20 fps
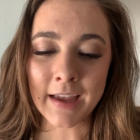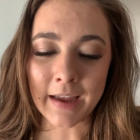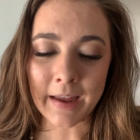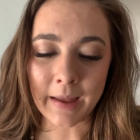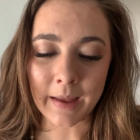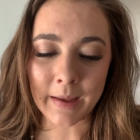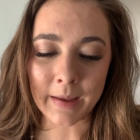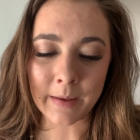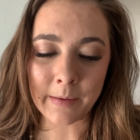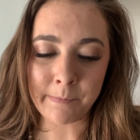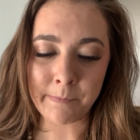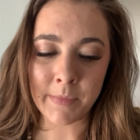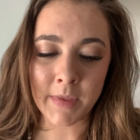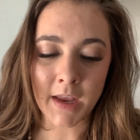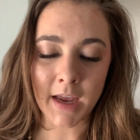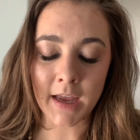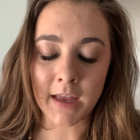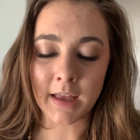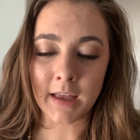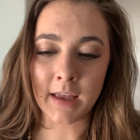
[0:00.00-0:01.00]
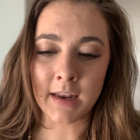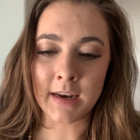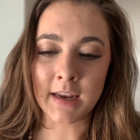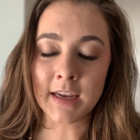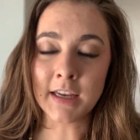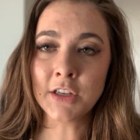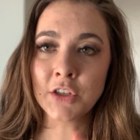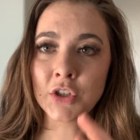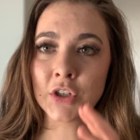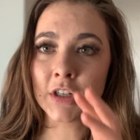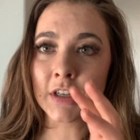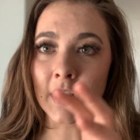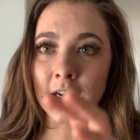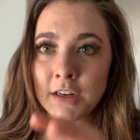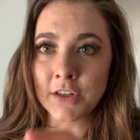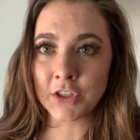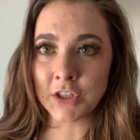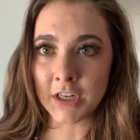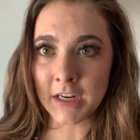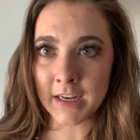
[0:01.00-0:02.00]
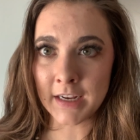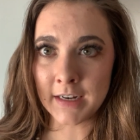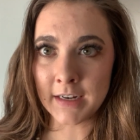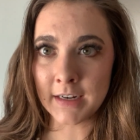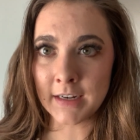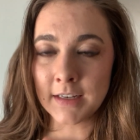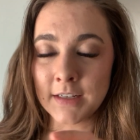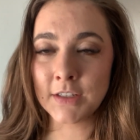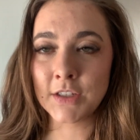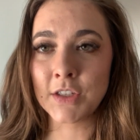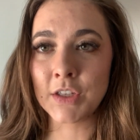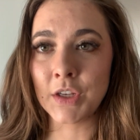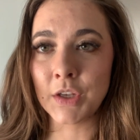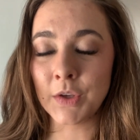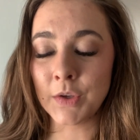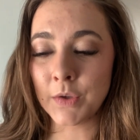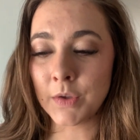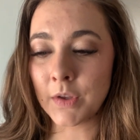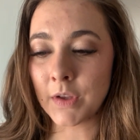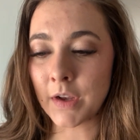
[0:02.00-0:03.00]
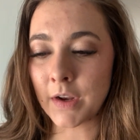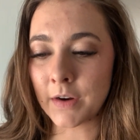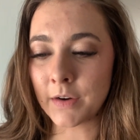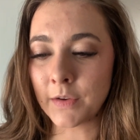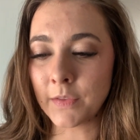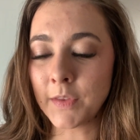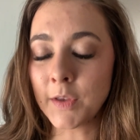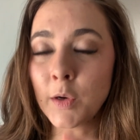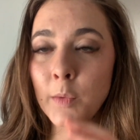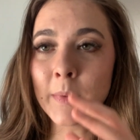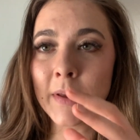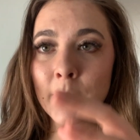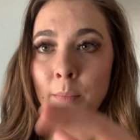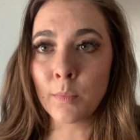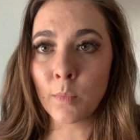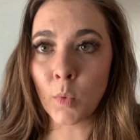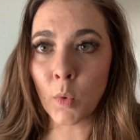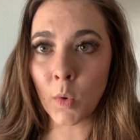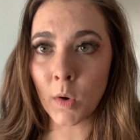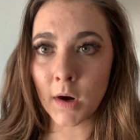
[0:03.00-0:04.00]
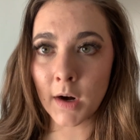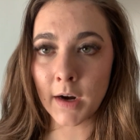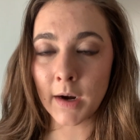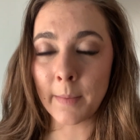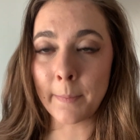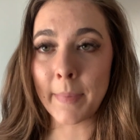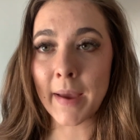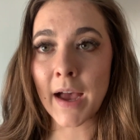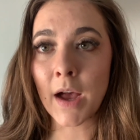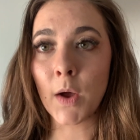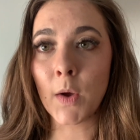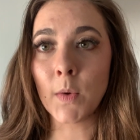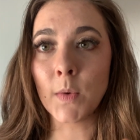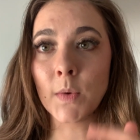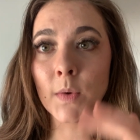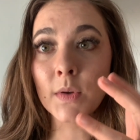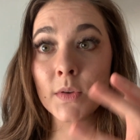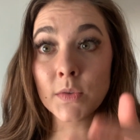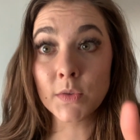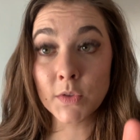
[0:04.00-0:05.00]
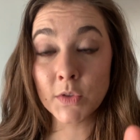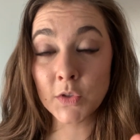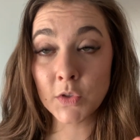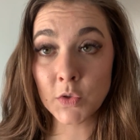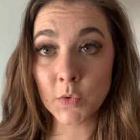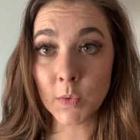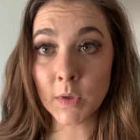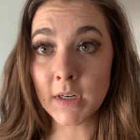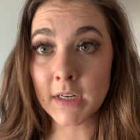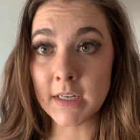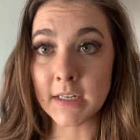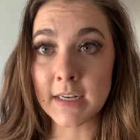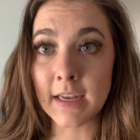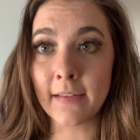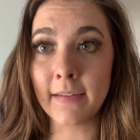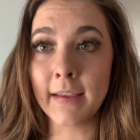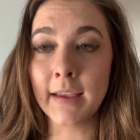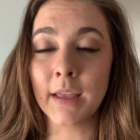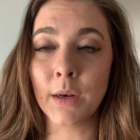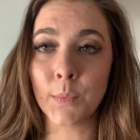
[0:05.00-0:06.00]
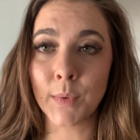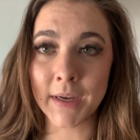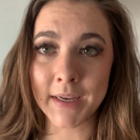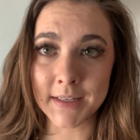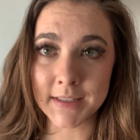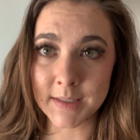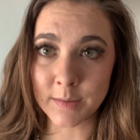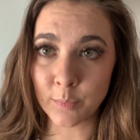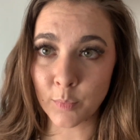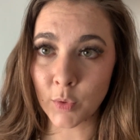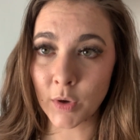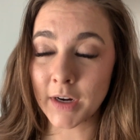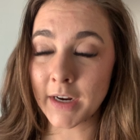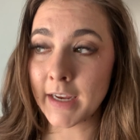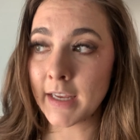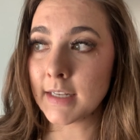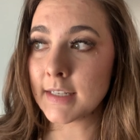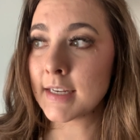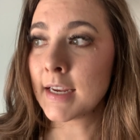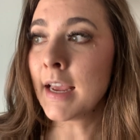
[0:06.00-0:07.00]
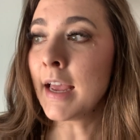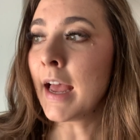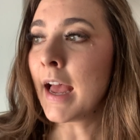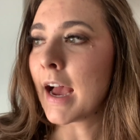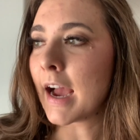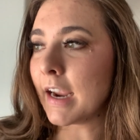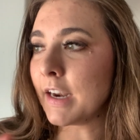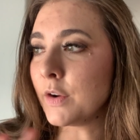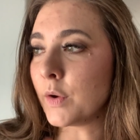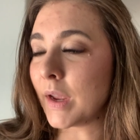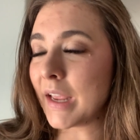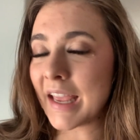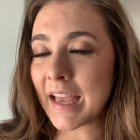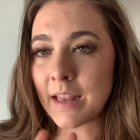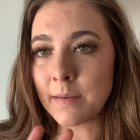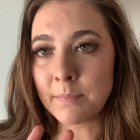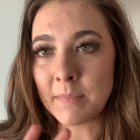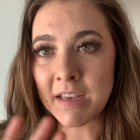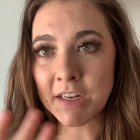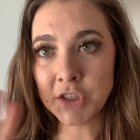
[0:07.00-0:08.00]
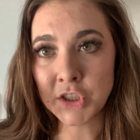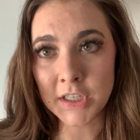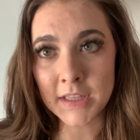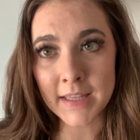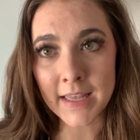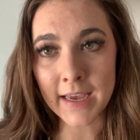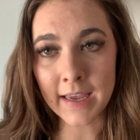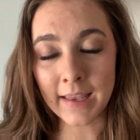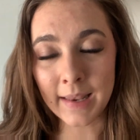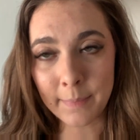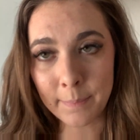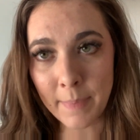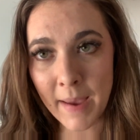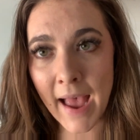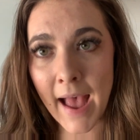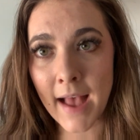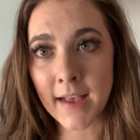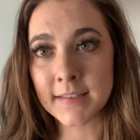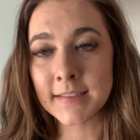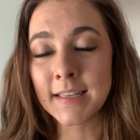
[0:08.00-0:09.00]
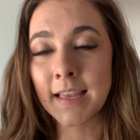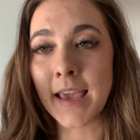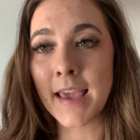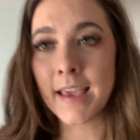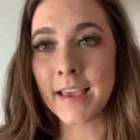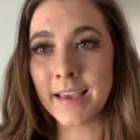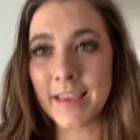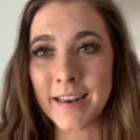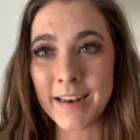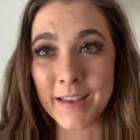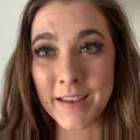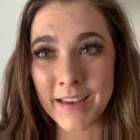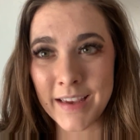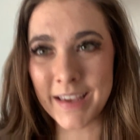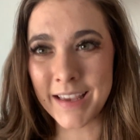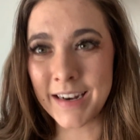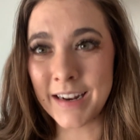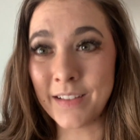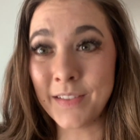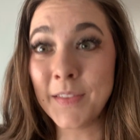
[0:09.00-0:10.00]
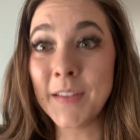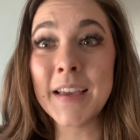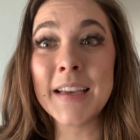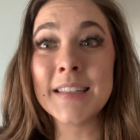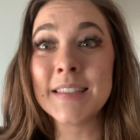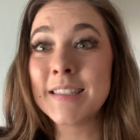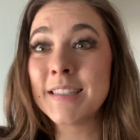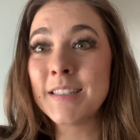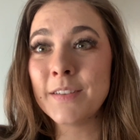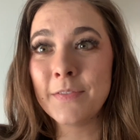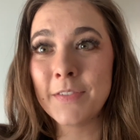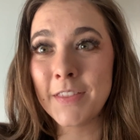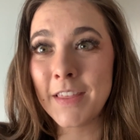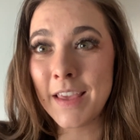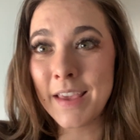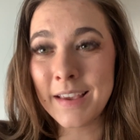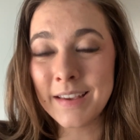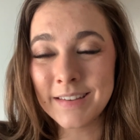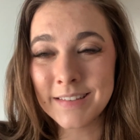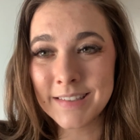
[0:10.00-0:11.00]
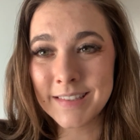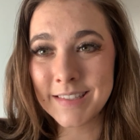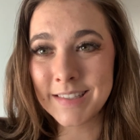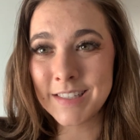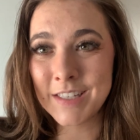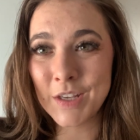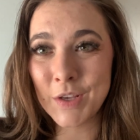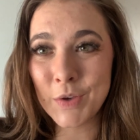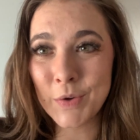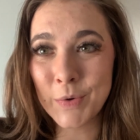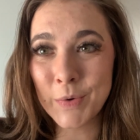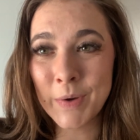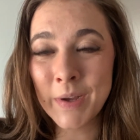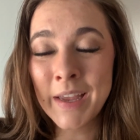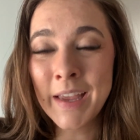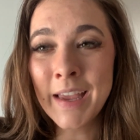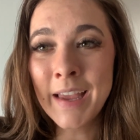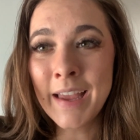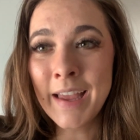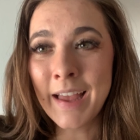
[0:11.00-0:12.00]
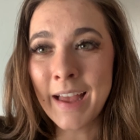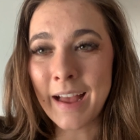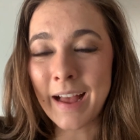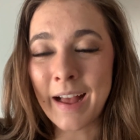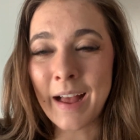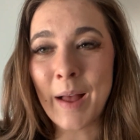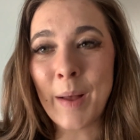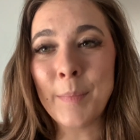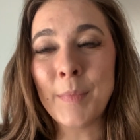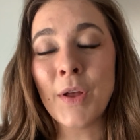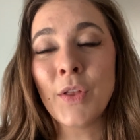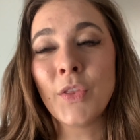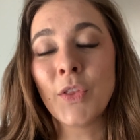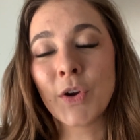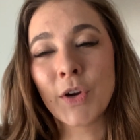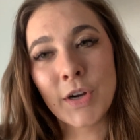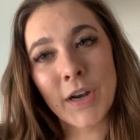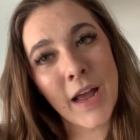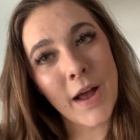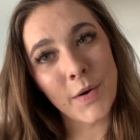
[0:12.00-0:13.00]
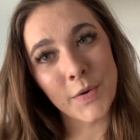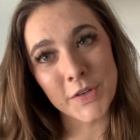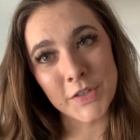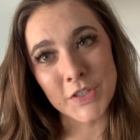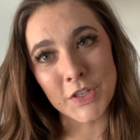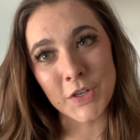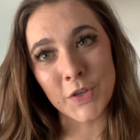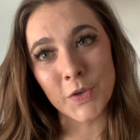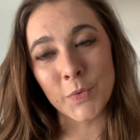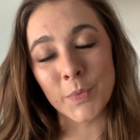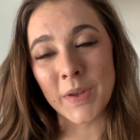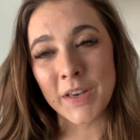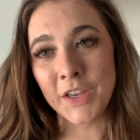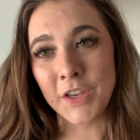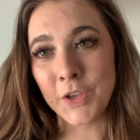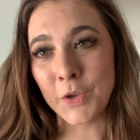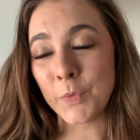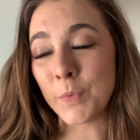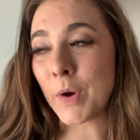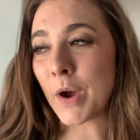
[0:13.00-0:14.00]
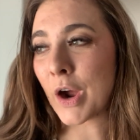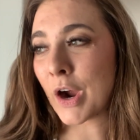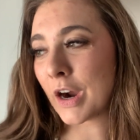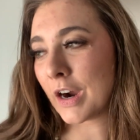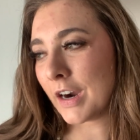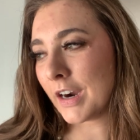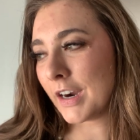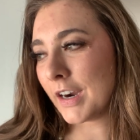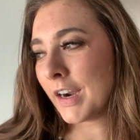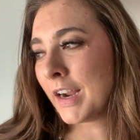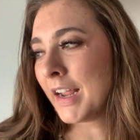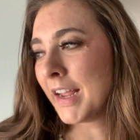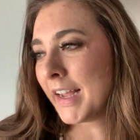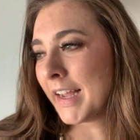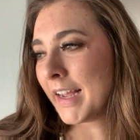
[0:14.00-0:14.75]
an introduction to, or a little bit more about storytelling and why it's important. I know I had mentioned that in passing in a list of things to learn how to do when you are